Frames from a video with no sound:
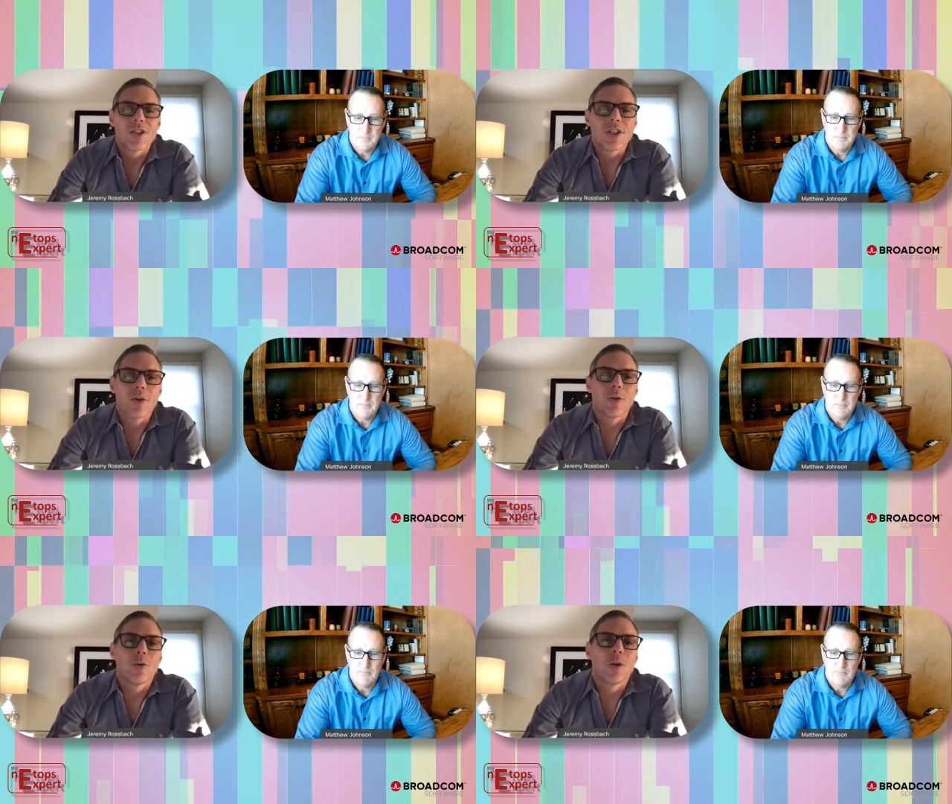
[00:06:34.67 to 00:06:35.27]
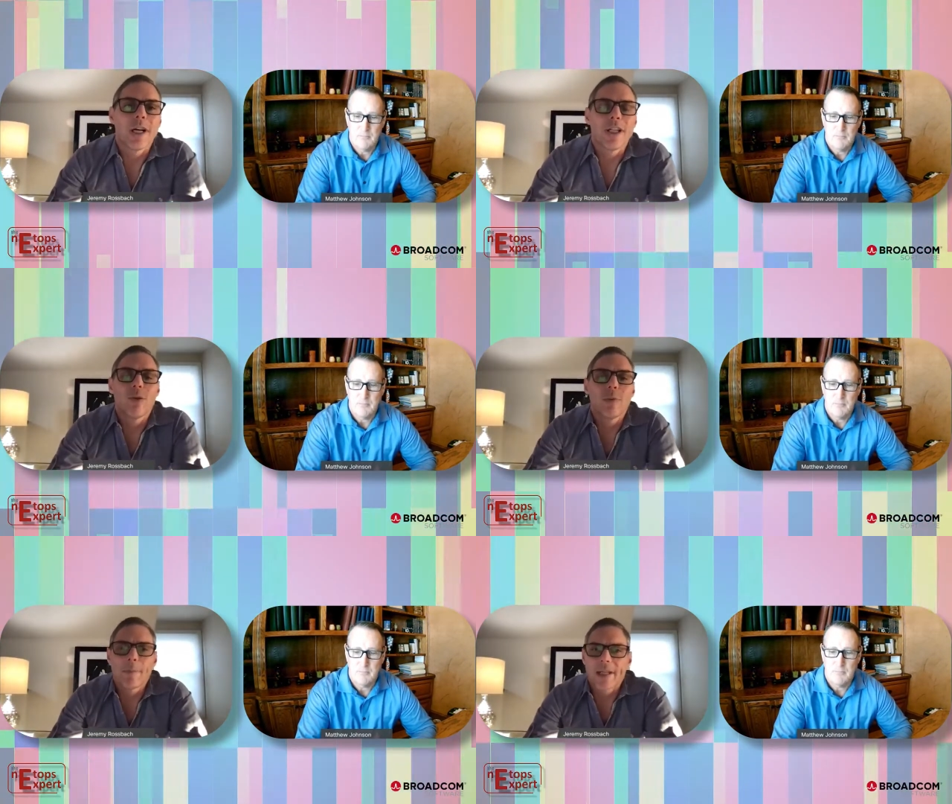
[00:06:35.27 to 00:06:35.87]
Speaker 1: So I
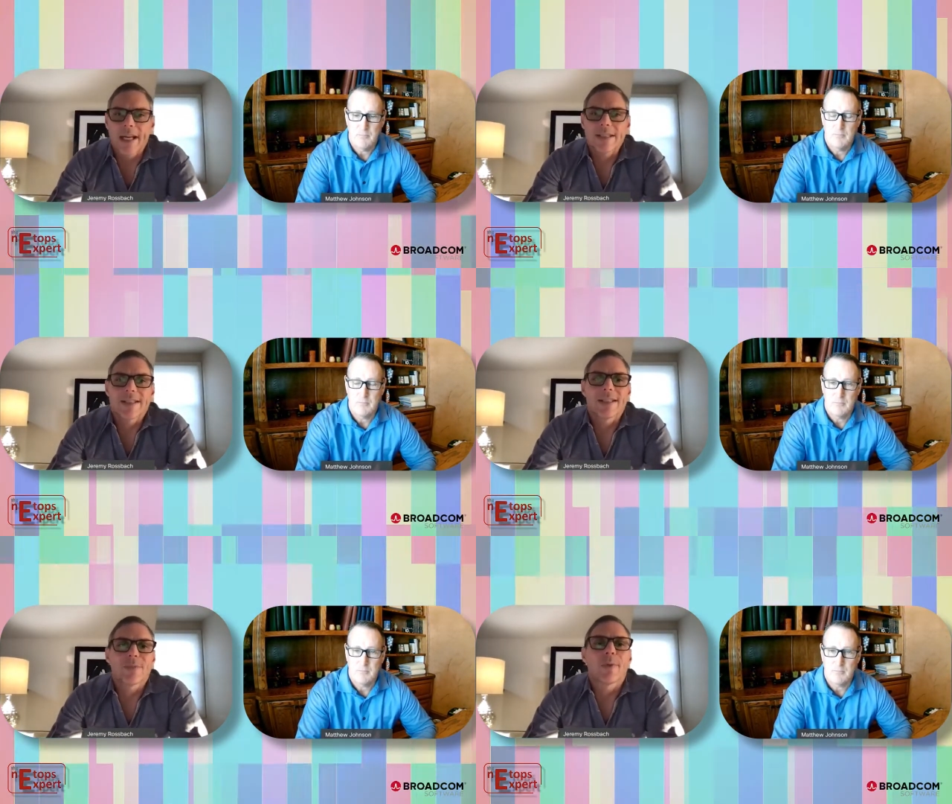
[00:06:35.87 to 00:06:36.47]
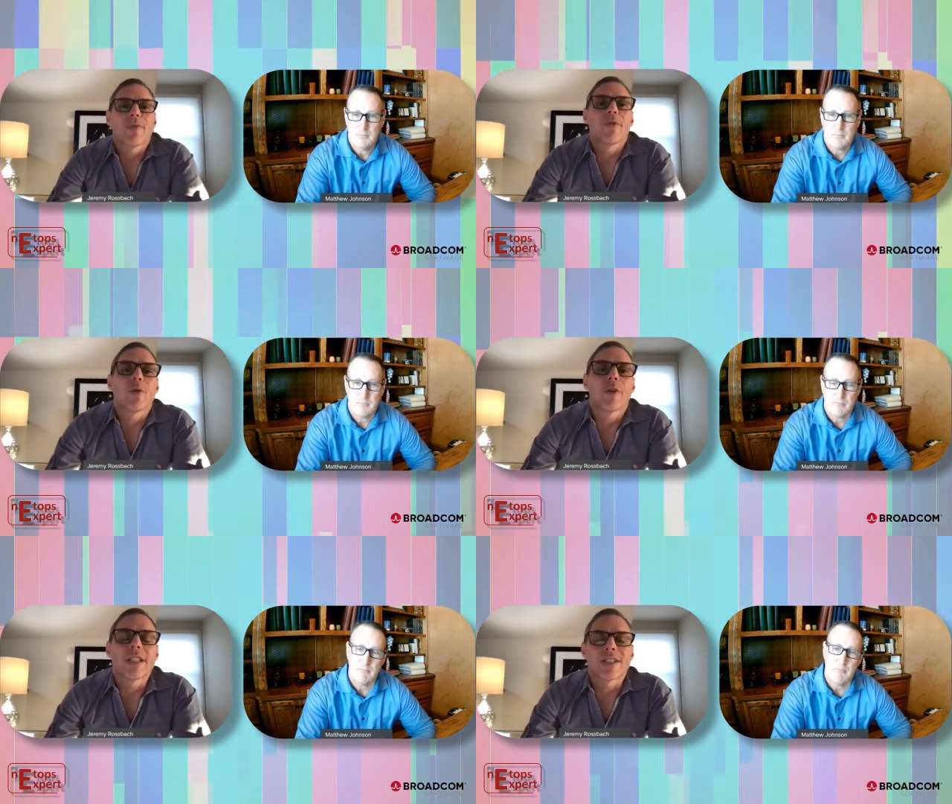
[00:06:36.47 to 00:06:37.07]
know we've been asked this
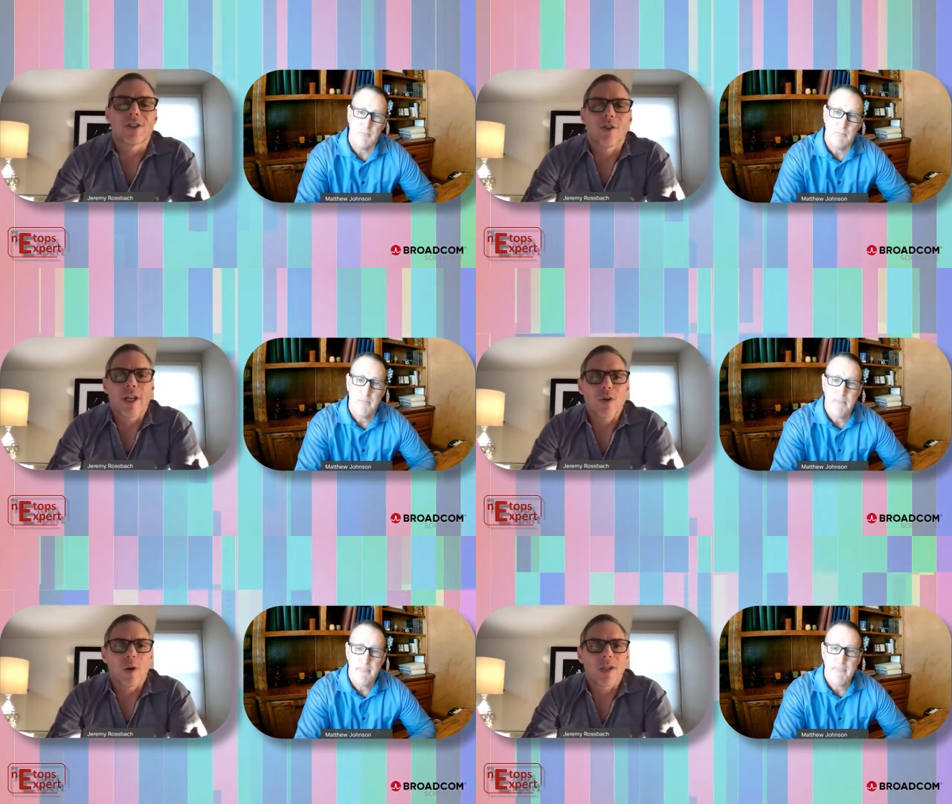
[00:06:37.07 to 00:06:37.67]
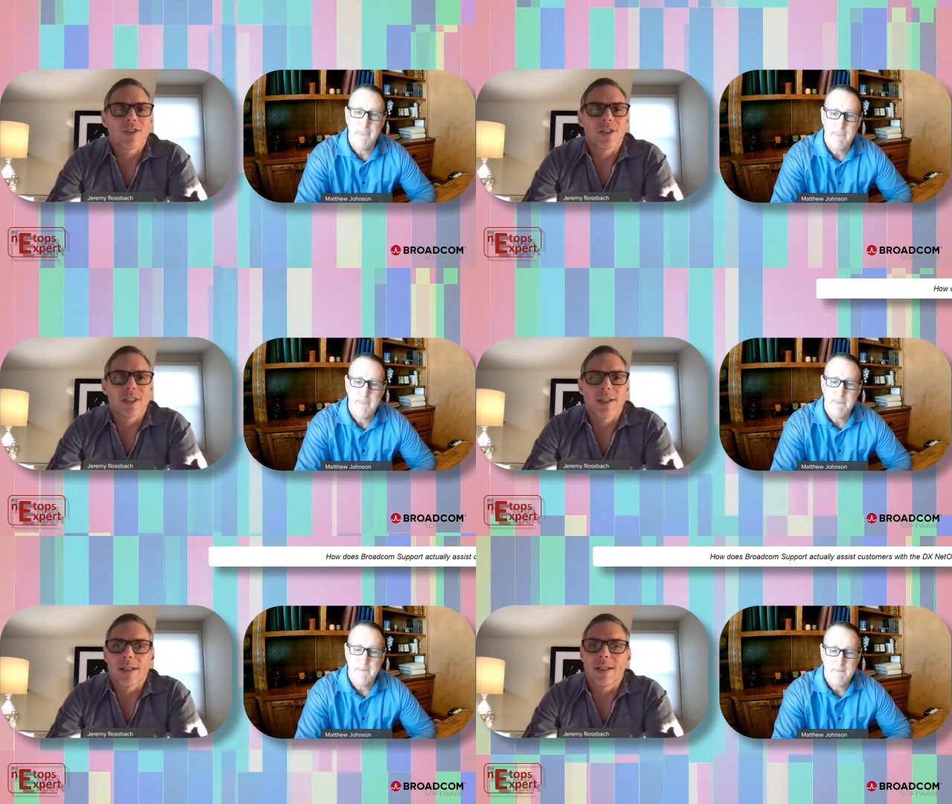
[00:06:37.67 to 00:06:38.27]
before, and it's a great
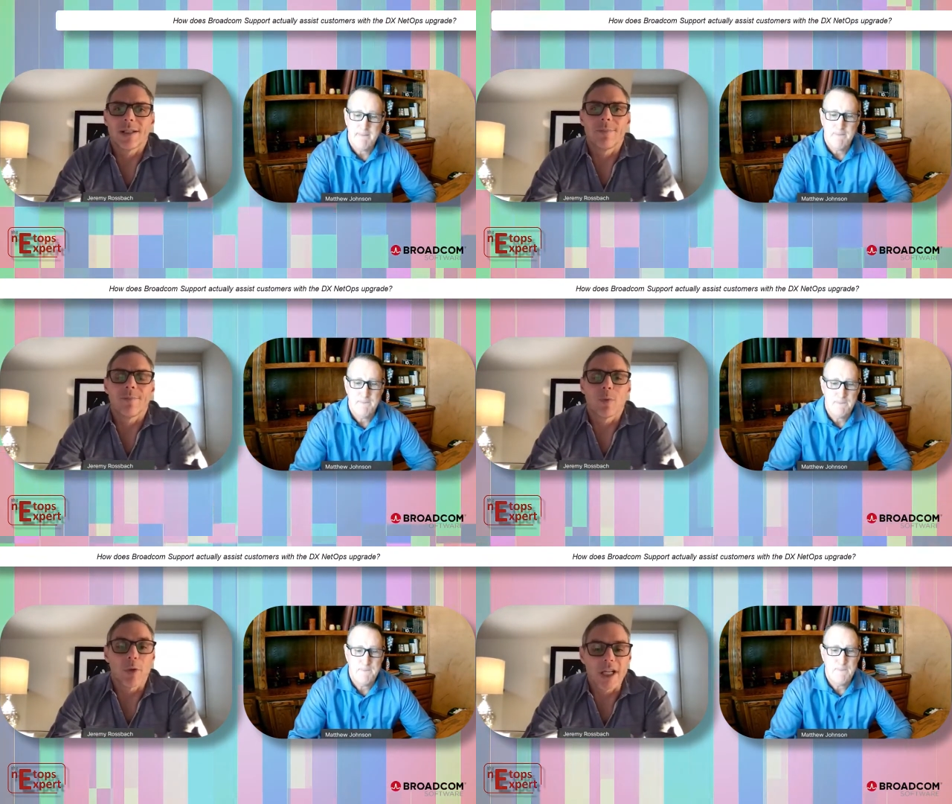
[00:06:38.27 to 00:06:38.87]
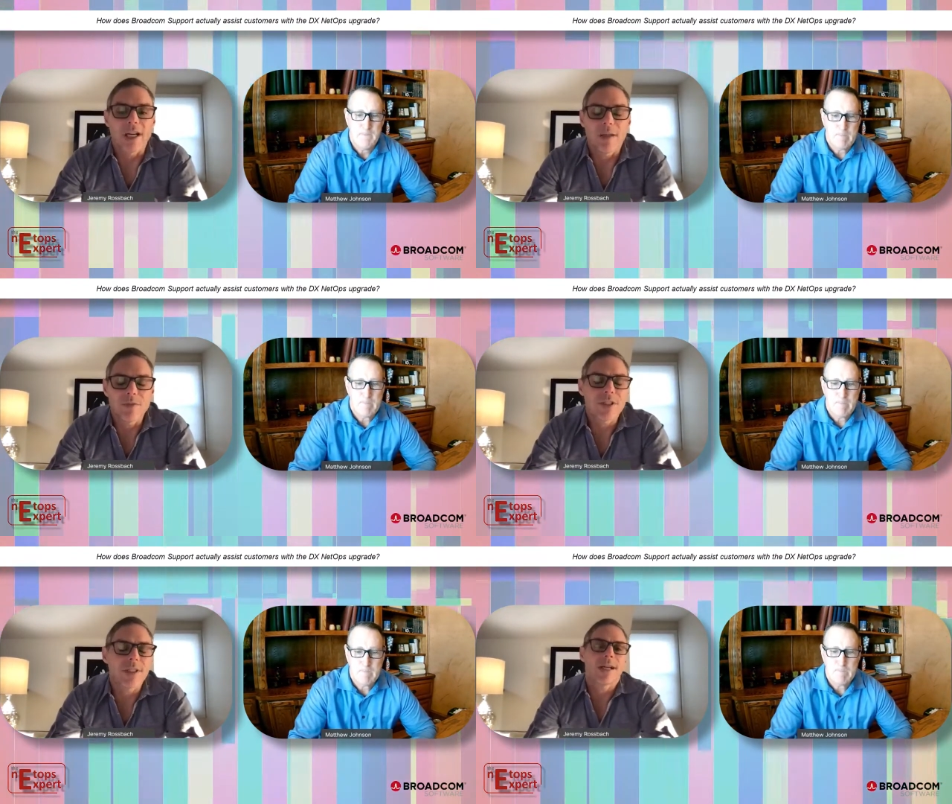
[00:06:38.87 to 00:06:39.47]
question. Um, when it
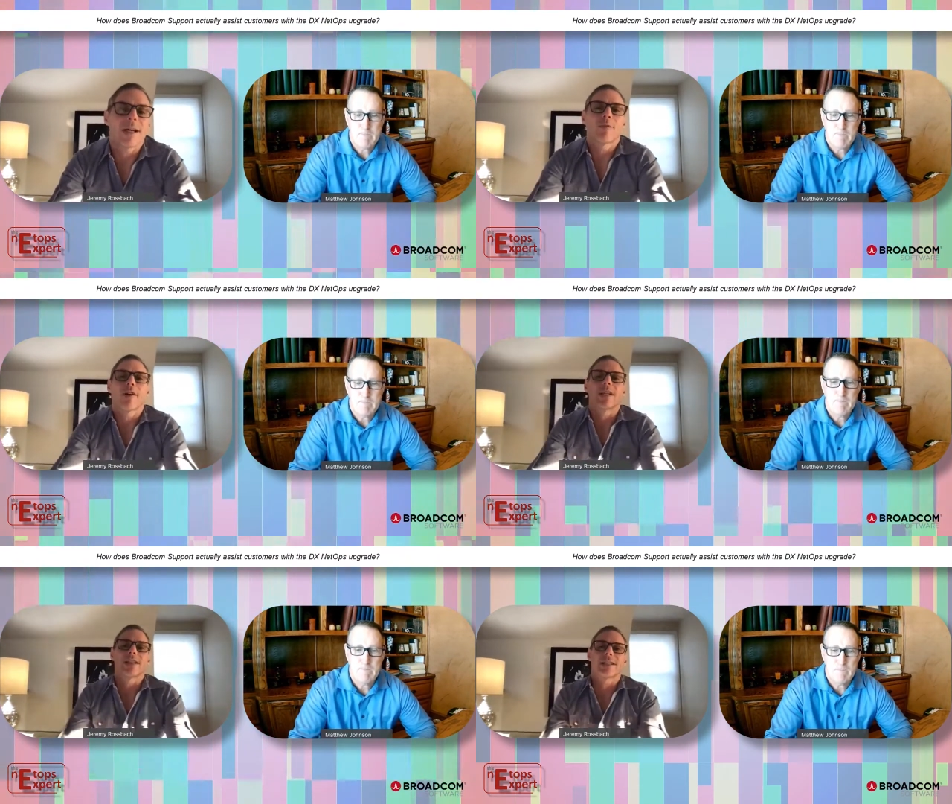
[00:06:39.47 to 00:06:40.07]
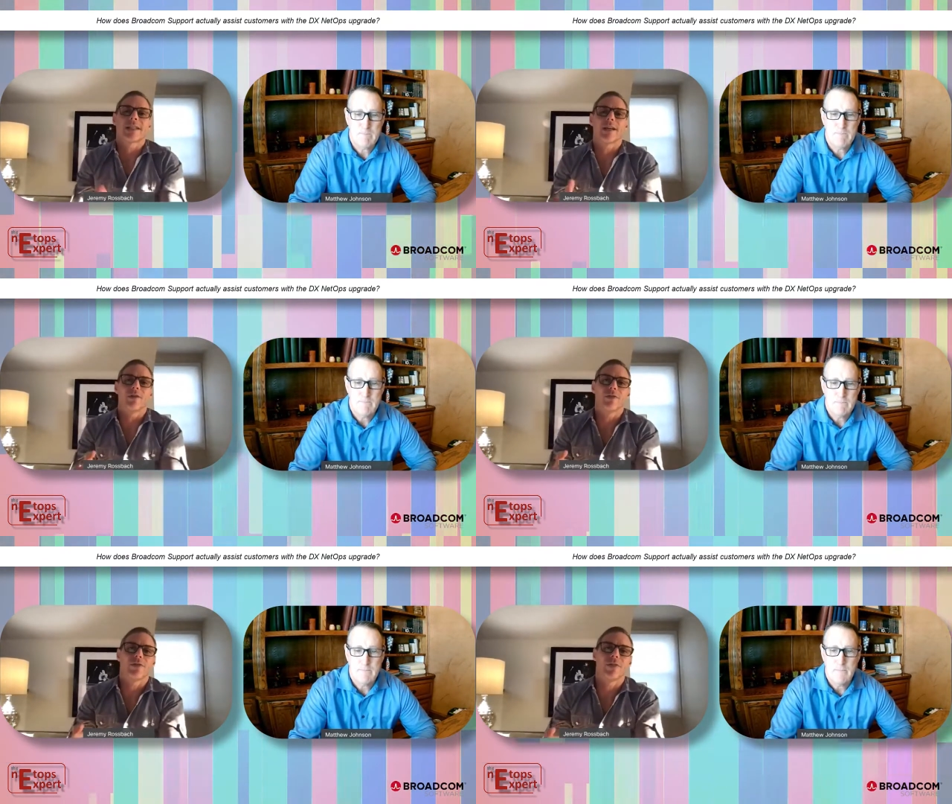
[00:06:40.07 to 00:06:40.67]
comes to the upgrade
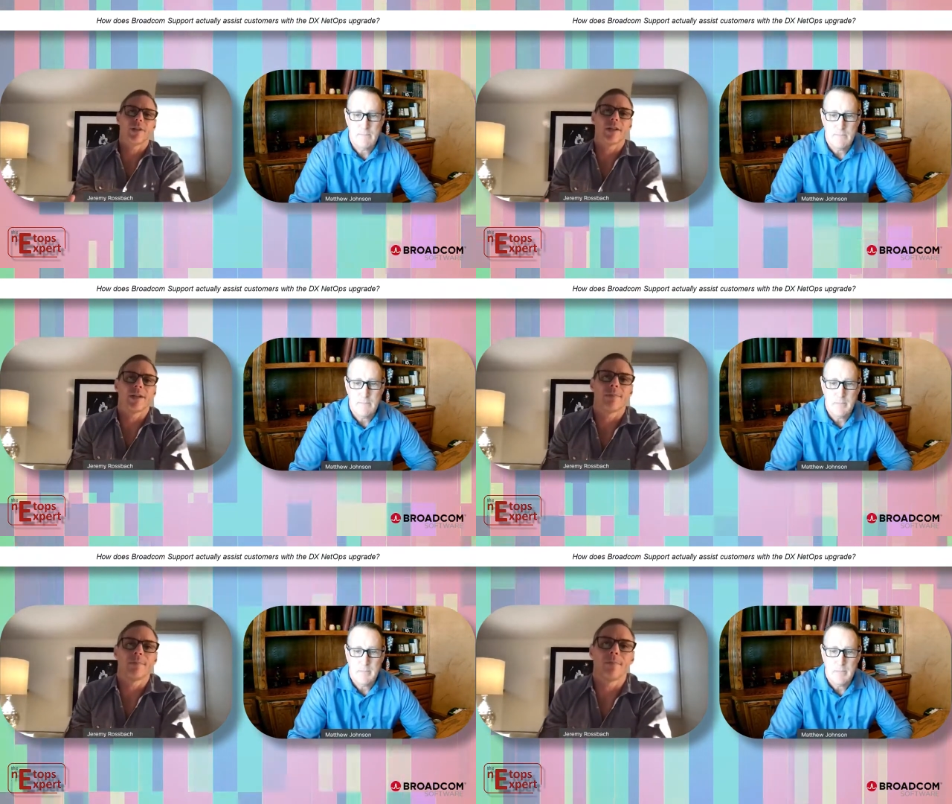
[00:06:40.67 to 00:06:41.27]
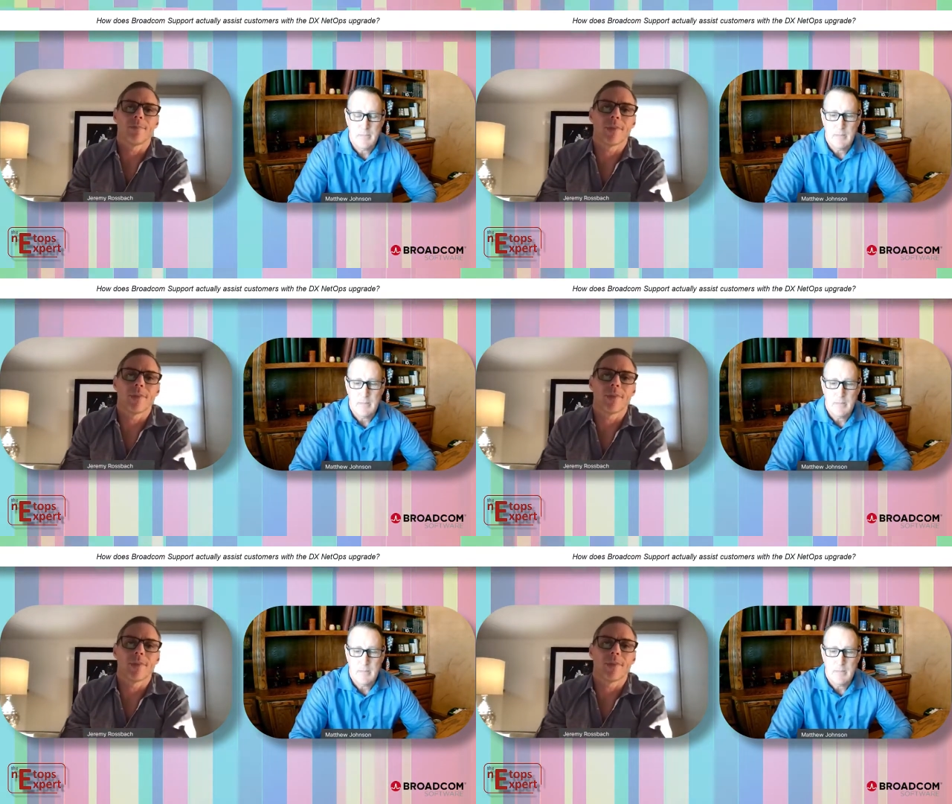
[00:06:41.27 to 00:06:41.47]
itself, um,